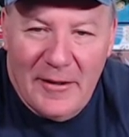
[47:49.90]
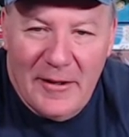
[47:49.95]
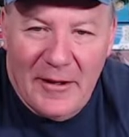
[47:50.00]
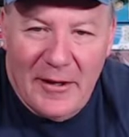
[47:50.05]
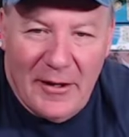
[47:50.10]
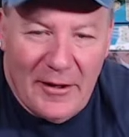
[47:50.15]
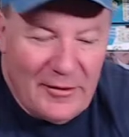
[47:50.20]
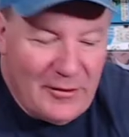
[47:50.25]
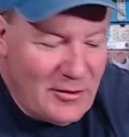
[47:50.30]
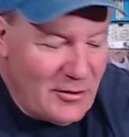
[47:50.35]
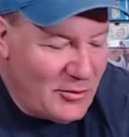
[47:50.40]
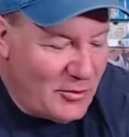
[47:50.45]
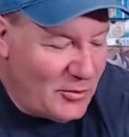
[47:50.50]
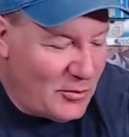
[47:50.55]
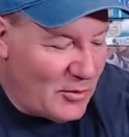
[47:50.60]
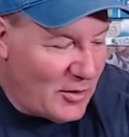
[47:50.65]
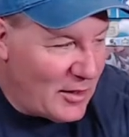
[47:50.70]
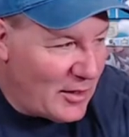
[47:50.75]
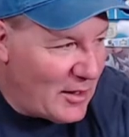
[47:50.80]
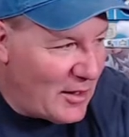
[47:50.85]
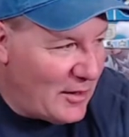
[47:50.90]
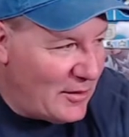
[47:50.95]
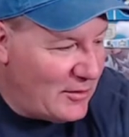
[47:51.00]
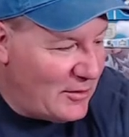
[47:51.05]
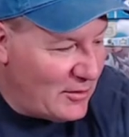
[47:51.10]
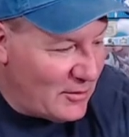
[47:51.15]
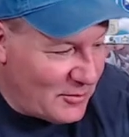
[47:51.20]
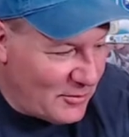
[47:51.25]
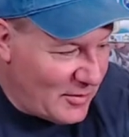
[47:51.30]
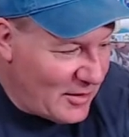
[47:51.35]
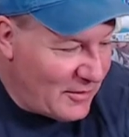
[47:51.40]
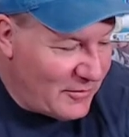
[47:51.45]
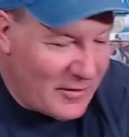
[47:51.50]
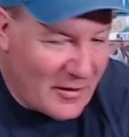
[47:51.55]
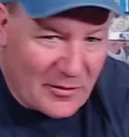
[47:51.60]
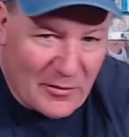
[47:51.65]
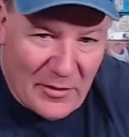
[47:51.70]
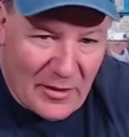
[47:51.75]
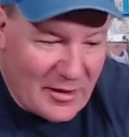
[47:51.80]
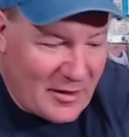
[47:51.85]
uh, doing what I got to do. Matter of
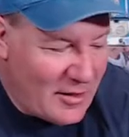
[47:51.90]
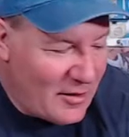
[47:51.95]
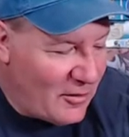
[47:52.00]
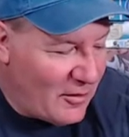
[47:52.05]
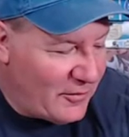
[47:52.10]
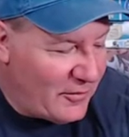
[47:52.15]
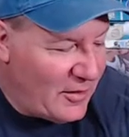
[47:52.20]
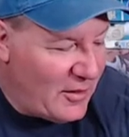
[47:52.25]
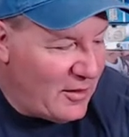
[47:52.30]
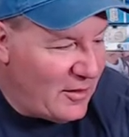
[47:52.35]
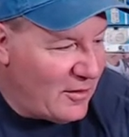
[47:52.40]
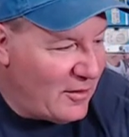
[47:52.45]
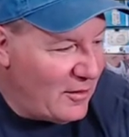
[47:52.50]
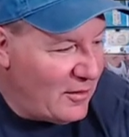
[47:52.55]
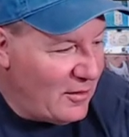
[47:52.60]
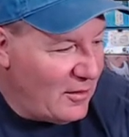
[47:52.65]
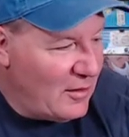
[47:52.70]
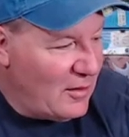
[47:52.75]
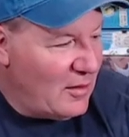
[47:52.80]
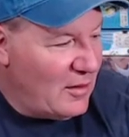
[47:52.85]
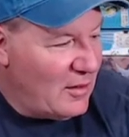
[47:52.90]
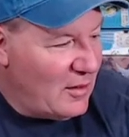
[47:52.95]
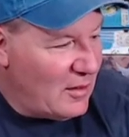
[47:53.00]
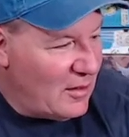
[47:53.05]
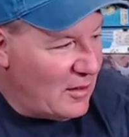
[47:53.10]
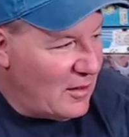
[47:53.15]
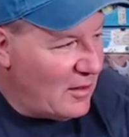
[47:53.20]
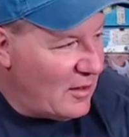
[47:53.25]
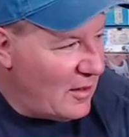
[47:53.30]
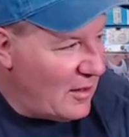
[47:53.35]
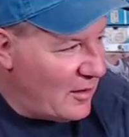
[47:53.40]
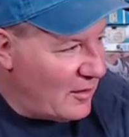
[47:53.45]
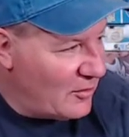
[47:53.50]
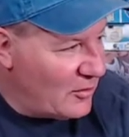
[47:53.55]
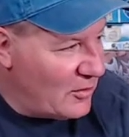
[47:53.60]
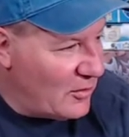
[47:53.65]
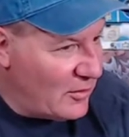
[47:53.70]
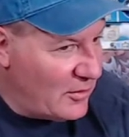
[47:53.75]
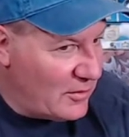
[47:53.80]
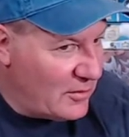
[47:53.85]
fact, when I get off here, uh, I am
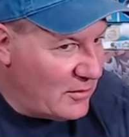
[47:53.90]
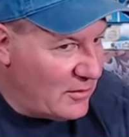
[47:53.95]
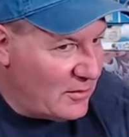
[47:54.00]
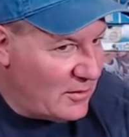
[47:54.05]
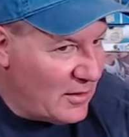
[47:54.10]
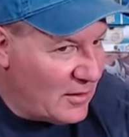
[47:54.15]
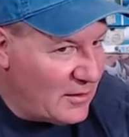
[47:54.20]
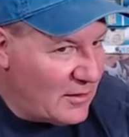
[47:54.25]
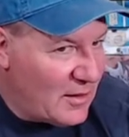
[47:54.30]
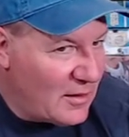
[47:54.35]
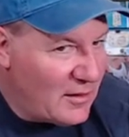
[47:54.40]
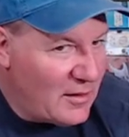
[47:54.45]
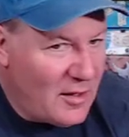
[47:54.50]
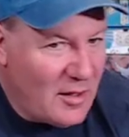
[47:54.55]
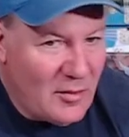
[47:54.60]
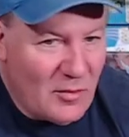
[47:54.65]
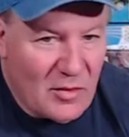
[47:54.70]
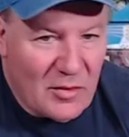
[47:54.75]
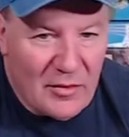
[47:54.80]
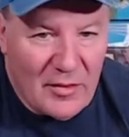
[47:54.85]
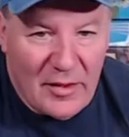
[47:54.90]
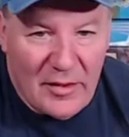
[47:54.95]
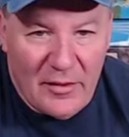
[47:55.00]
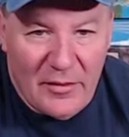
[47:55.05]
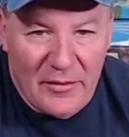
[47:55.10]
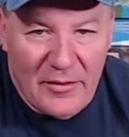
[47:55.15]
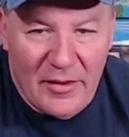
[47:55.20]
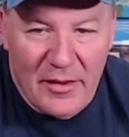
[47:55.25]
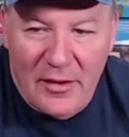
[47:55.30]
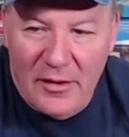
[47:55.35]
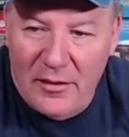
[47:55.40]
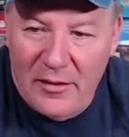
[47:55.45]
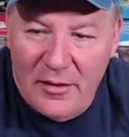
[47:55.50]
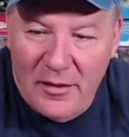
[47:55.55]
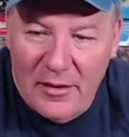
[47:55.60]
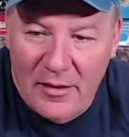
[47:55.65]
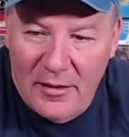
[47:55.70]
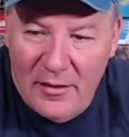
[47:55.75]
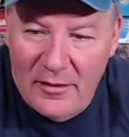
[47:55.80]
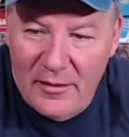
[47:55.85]
going to take that camera right over there
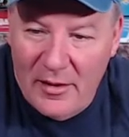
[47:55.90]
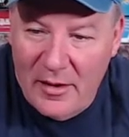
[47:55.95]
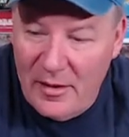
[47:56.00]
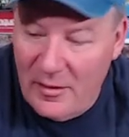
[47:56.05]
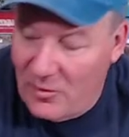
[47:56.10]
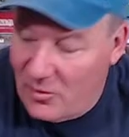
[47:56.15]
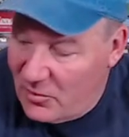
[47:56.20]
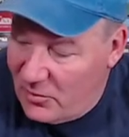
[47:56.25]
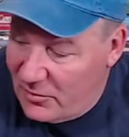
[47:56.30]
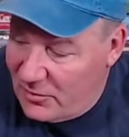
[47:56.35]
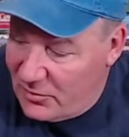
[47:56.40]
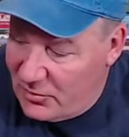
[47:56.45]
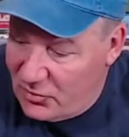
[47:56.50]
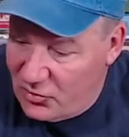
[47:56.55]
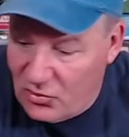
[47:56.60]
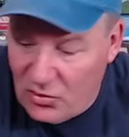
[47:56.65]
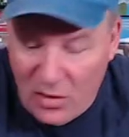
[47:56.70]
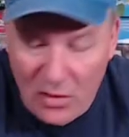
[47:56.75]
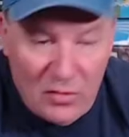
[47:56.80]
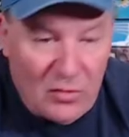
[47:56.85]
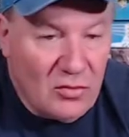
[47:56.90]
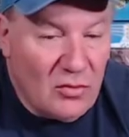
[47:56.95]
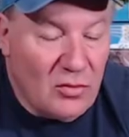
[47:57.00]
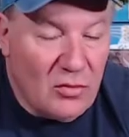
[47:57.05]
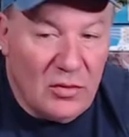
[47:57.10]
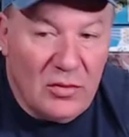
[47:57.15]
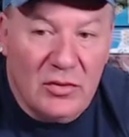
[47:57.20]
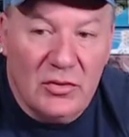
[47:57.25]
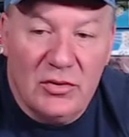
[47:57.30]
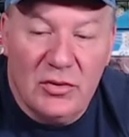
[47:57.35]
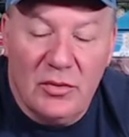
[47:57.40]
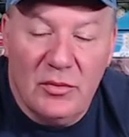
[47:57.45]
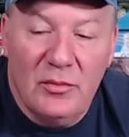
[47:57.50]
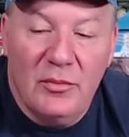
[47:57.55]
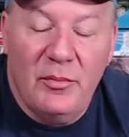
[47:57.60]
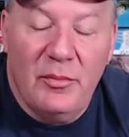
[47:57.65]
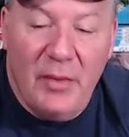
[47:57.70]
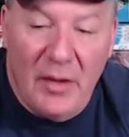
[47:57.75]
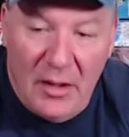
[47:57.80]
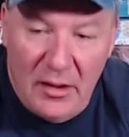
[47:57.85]
and I'm going to start doing some
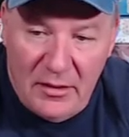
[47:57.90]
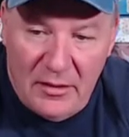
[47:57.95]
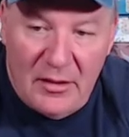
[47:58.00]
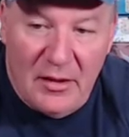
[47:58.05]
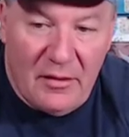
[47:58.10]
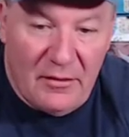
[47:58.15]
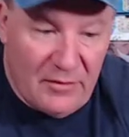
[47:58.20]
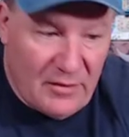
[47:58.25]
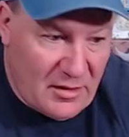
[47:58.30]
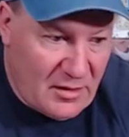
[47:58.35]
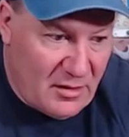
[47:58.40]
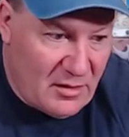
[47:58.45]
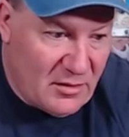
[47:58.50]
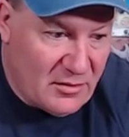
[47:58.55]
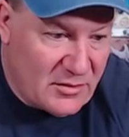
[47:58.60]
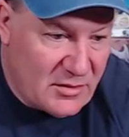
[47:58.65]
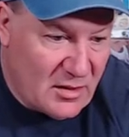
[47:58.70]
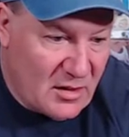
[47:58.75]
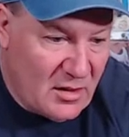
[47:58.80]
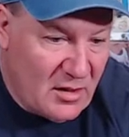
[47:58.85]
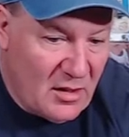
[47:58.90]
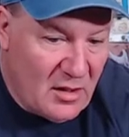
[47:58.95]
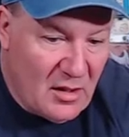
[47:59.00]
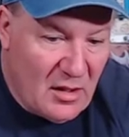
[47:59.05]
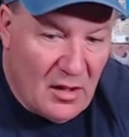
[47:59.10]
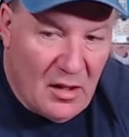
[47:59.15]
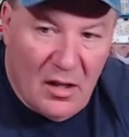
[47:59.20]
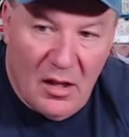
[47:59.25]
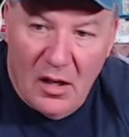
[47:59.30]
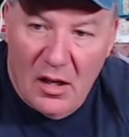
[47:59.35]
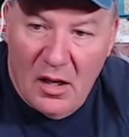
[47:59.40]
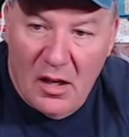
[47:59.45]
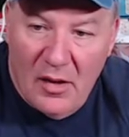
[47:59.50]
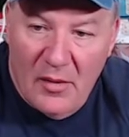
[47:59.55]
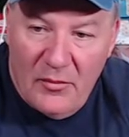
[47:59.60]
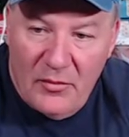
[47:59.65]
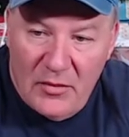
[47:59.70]
painting videos um,